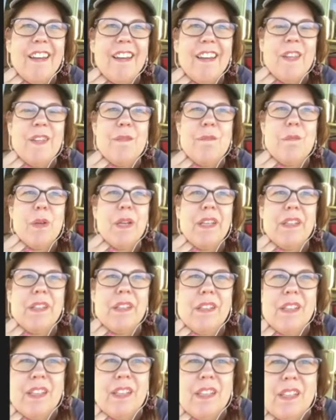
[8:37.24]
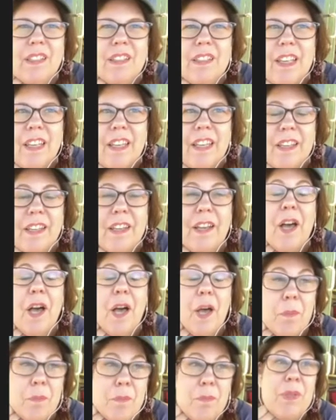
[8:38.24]
You might need like a
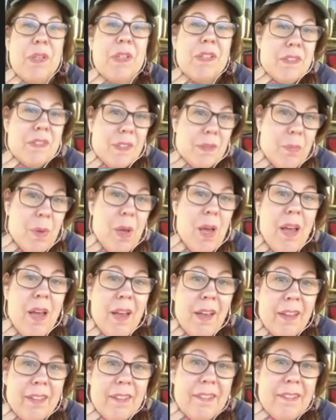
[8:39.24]
humping spot.